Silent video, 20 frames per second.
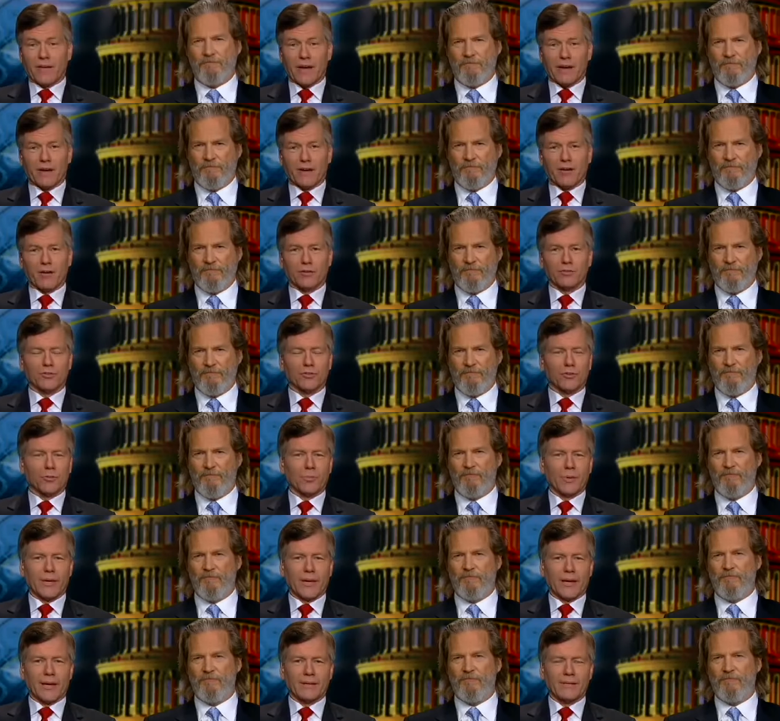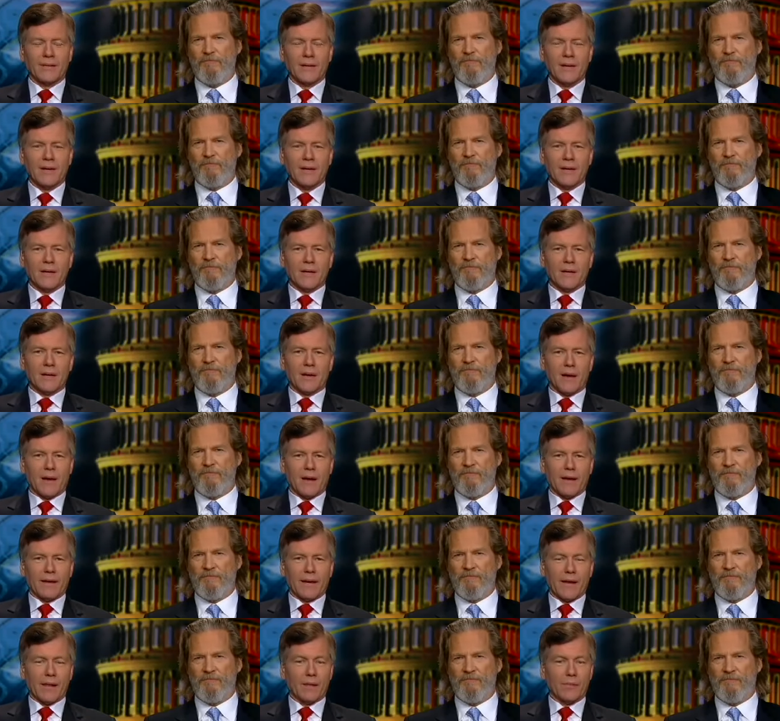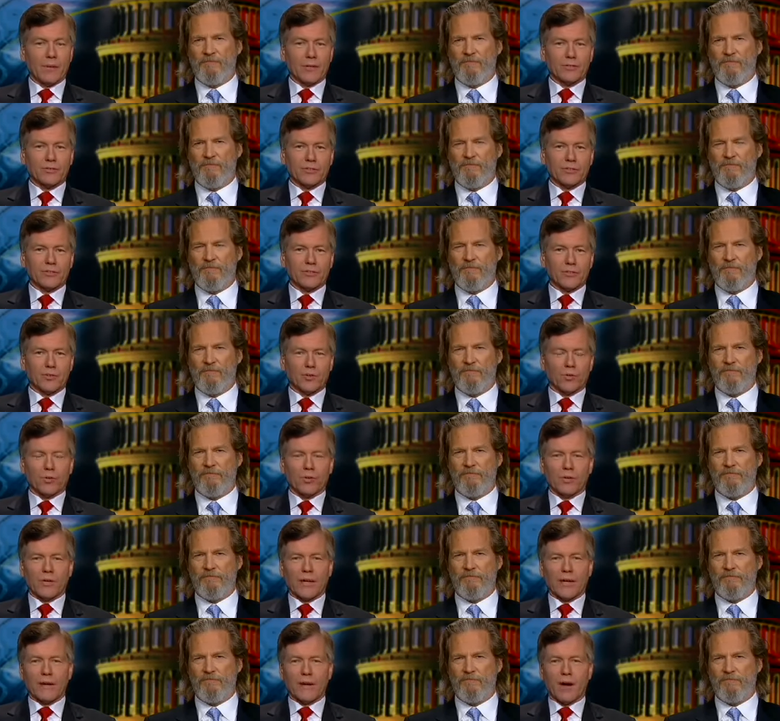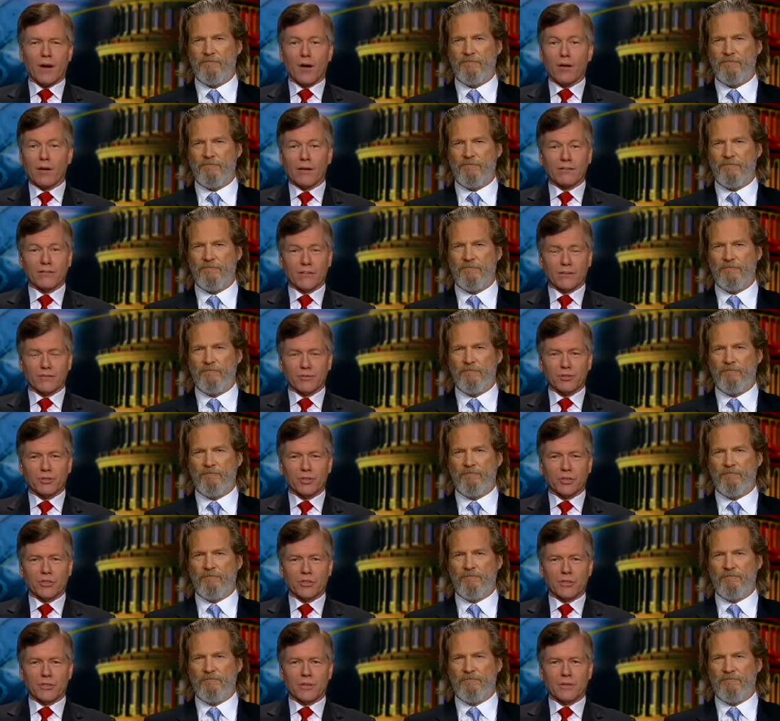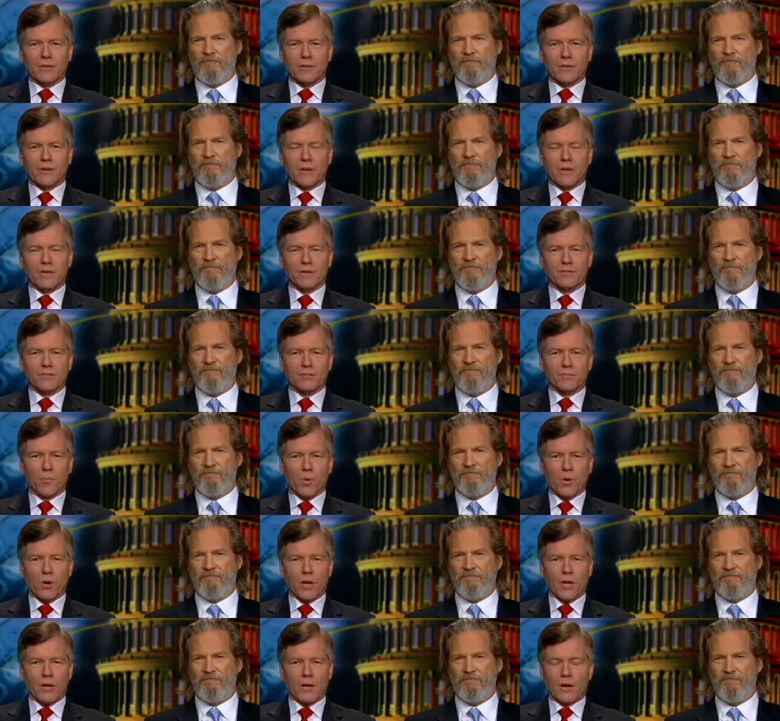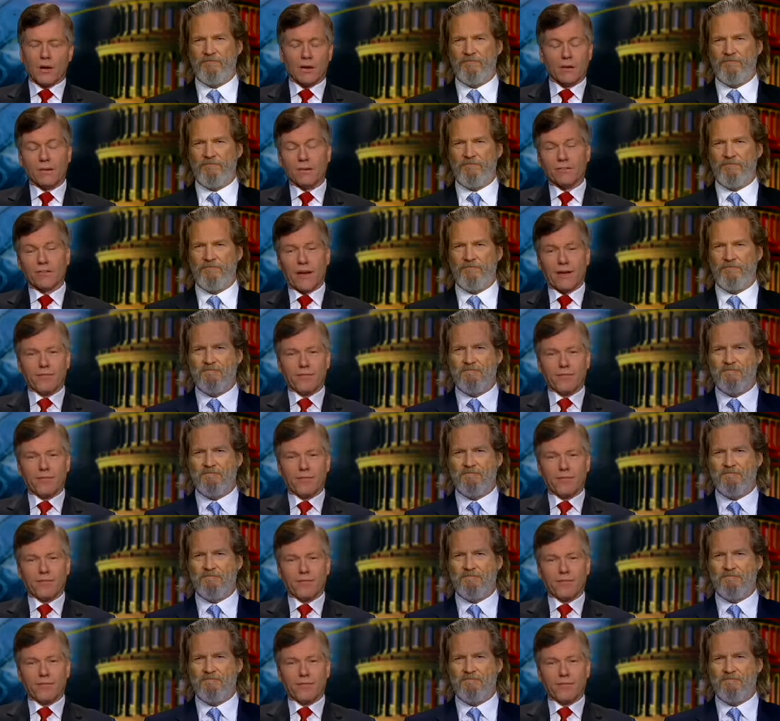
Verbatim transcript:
Speaker 1: of Agriculture, will be at uh, an elementary school in Arlington, Virginia, uh, this morning or this